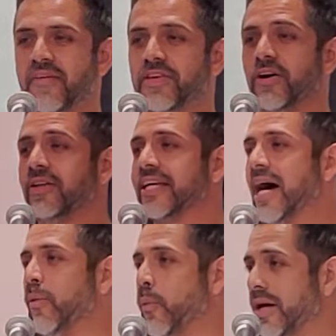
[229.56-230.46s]
if you only
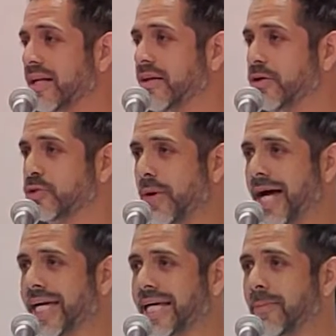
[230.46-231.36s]
got one of those
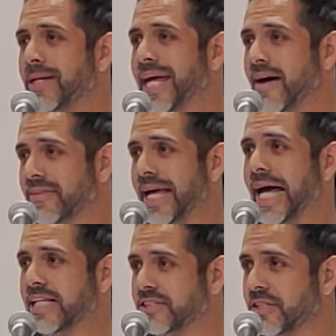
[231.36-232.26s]
right, I'm gonna have to
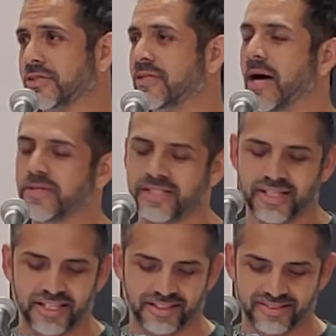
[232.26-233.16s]
ask you to, no, I'm just
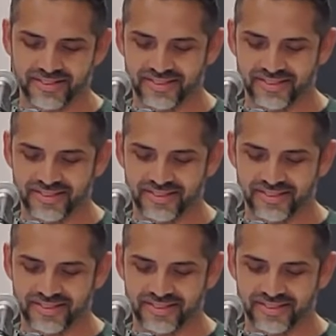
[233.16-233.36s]
kidding.